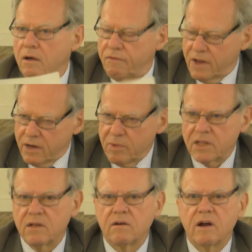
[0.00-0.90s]

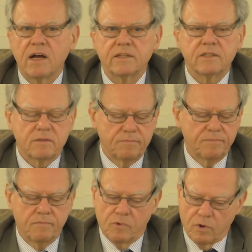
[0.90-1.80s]
Fundamental rights,
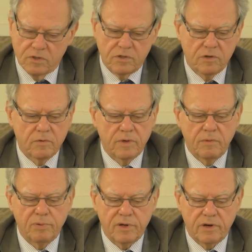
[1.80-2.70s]
also
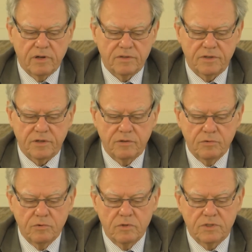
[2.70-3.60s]
imperialistic
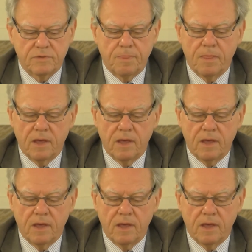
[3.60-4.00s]
tools